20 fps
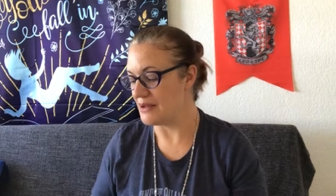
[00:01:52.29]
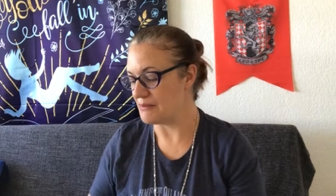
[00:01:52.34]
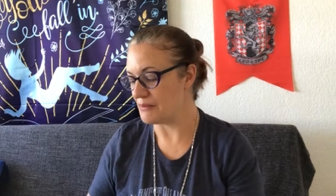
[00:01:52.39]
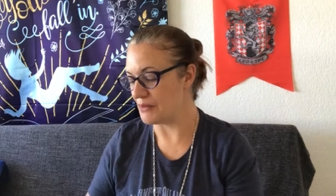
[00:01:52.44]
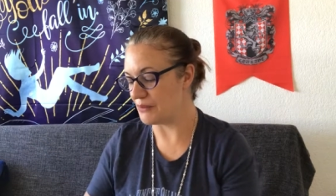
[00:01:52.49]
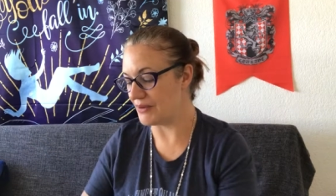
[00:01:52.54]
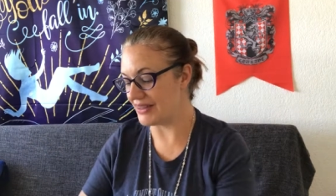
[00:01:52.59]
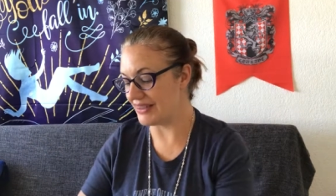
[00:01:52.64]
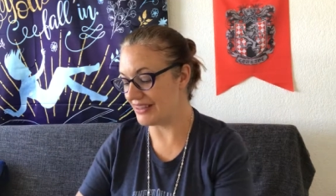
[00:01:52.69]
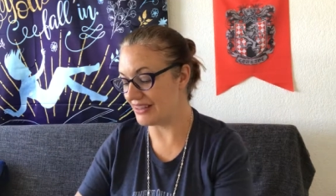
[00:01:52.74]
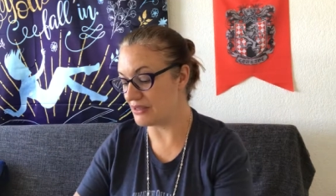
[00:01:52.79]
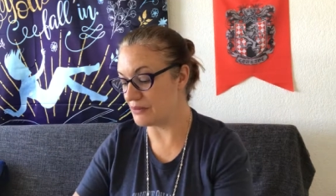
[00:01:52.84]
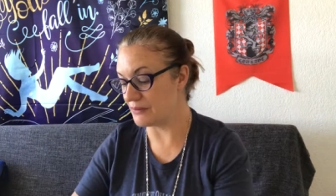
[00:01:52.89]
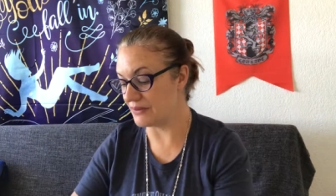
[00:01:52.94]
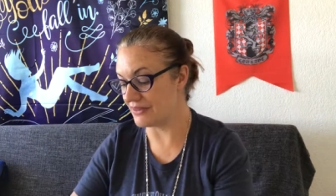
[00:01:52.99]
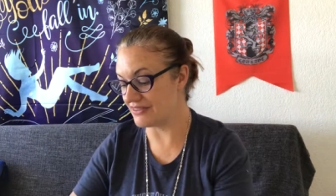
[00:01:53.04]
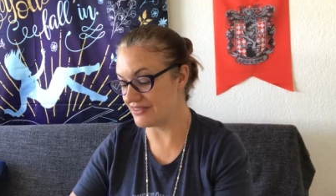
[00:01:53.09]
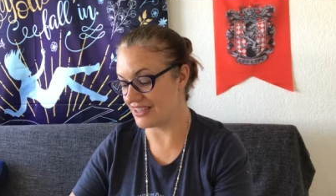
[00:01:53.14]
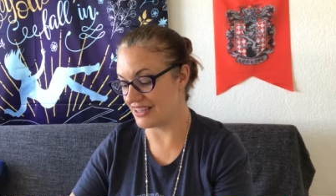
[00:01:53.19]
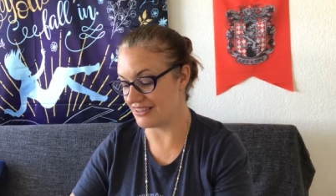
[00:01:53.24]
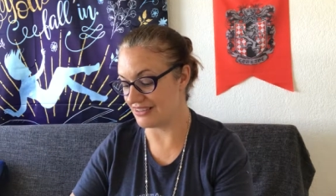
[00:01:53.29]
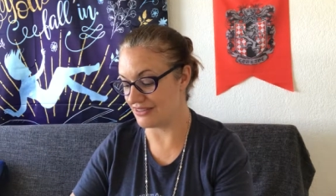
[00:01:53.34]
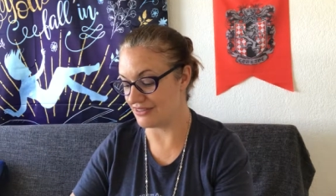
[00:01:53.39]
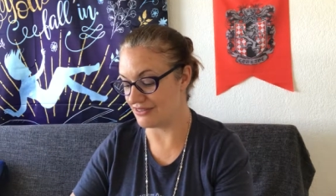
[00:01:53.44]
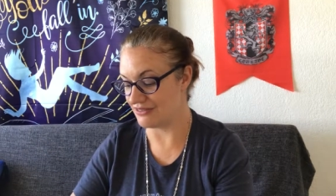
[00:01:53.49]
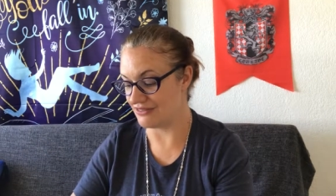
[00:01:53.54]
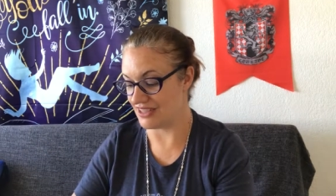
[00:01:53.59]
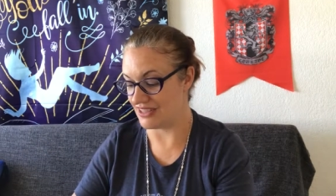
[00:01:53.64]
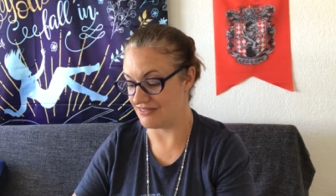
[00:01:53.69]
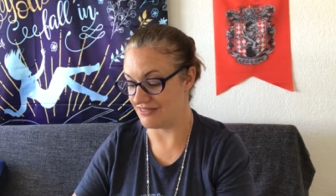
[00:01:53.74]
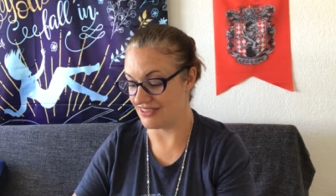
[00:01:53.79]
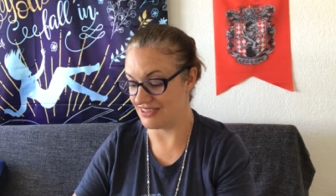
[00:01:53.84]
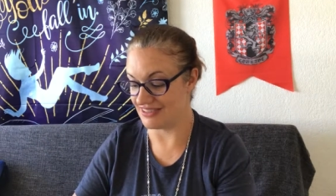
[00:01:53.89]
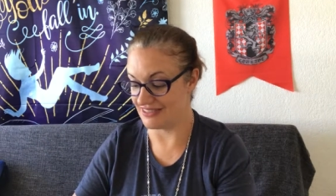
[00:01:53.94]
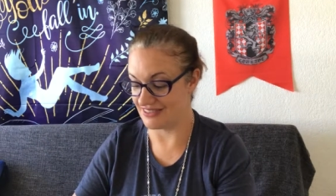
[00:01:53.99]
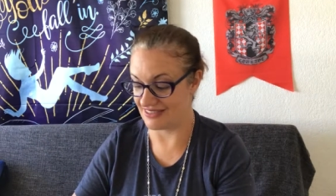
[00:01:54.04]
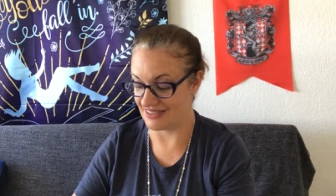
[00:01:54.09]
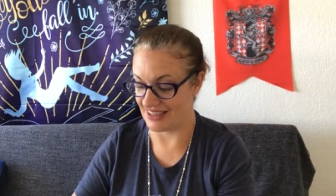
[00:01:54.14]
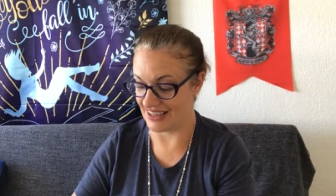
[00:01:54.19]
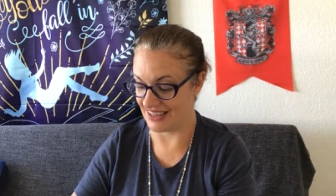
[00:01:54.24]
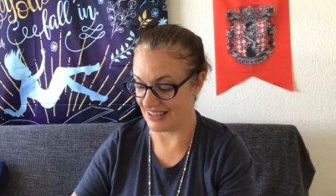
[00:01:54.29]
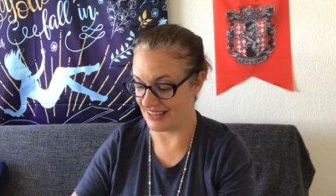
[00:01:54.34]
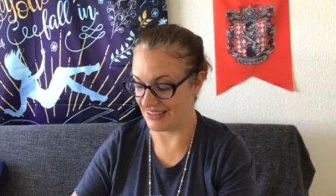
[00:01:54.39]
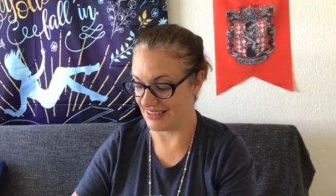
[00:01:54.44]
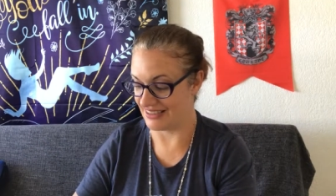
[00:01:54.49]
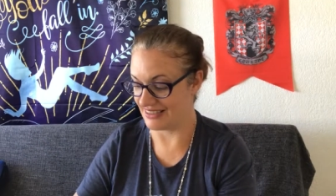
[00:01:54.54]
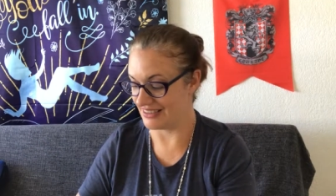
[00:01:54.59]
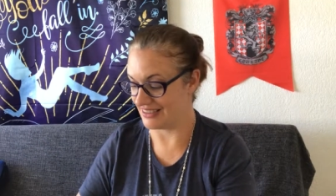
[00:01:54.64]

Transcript: But one thing I will say in their favor is that